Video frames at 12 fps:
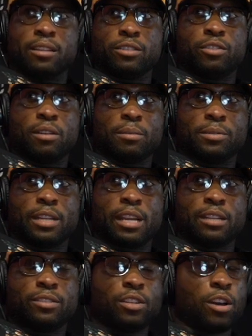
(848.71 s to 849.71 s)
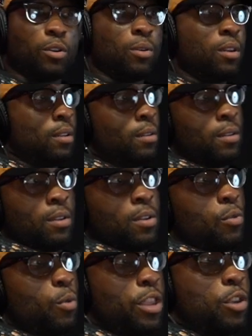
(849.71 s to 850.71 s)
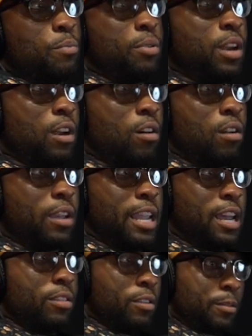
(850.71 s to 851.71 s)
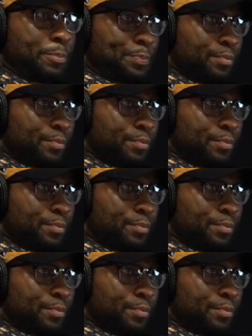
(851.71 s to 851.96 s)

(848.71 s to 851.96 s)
You see what I'm saying? Right. So when you put it all together,